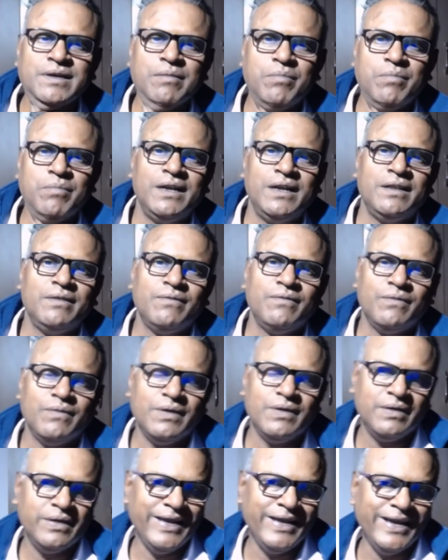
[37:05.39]
But
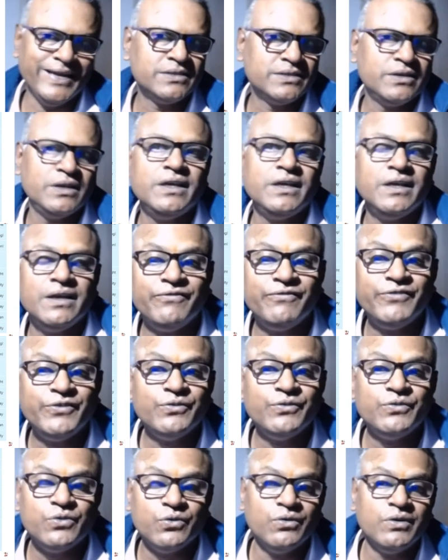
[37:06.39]
actually, if
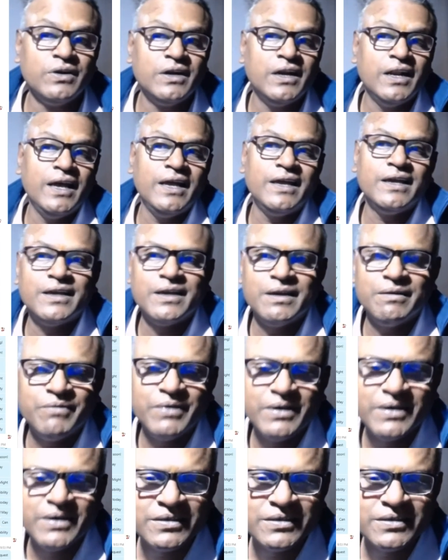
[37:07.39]
you don't like him, it